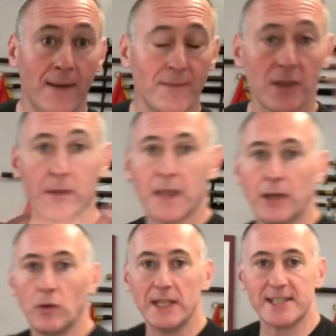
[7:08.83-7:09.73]
they
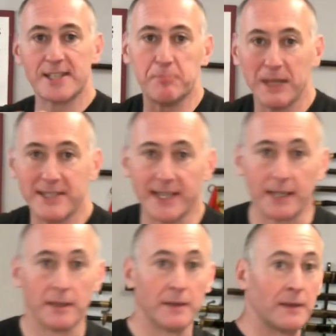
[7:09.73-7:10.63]
call it splitting,
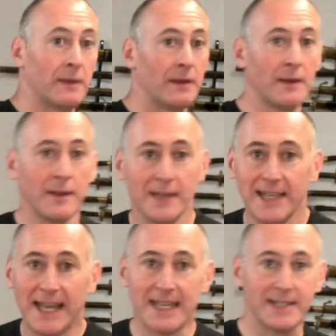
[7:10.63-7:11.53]

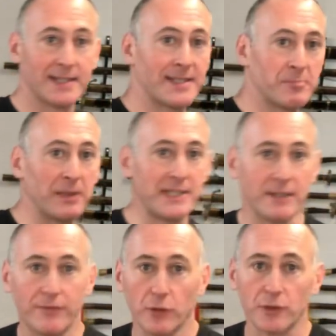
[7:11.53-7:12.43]
Liet, splitting
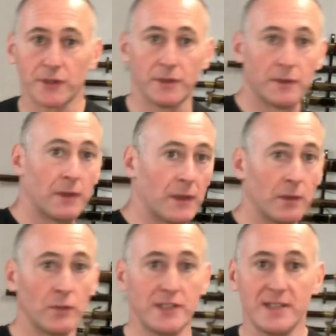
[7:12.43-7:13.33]
force,
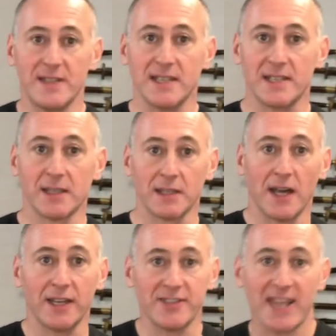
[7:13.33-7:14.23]
which is this kind
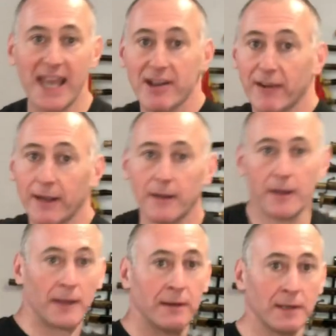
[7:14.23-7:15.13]
of tearing,
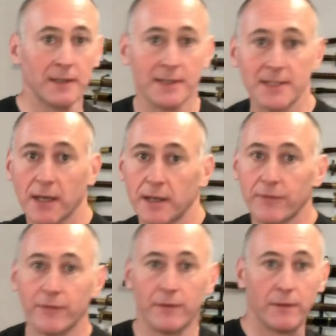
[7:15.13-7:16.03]
this kind of
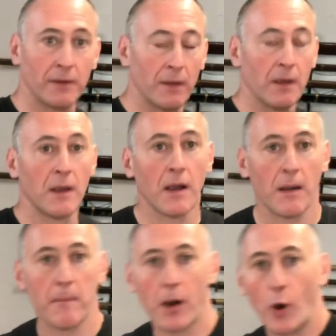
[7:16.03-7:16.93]

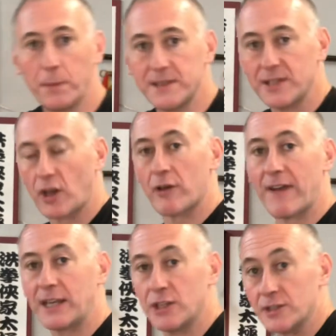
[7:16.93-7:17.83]
opposite
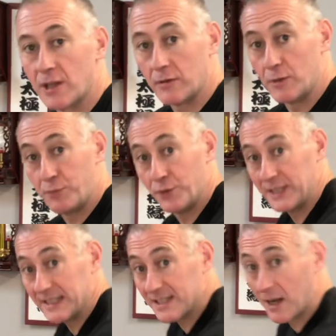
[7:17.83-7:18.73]
direction. So you're pulling
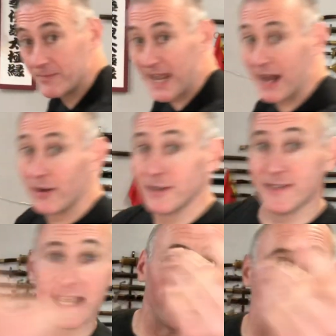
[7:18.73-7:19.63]
this arm down and
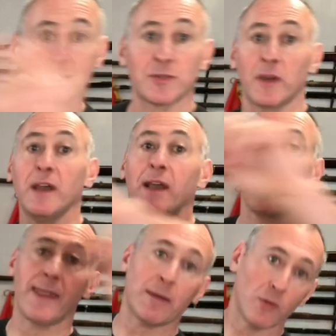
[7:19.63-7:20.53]
tearing this one,
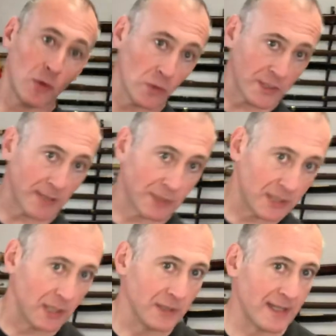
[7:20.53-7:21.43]
and that will cause someone to
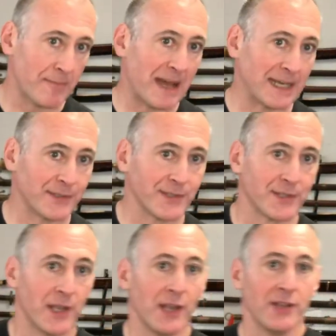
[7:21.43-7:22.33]
lose their balance.
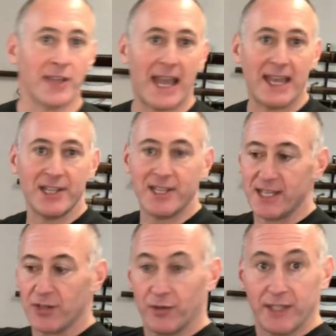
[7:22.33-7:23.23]
Their energy is
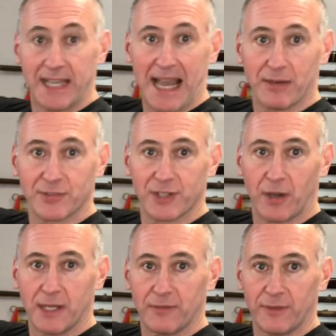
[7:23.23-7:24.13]
on the
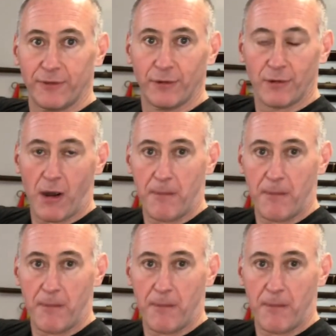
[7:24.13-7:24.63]
outside of the forearm.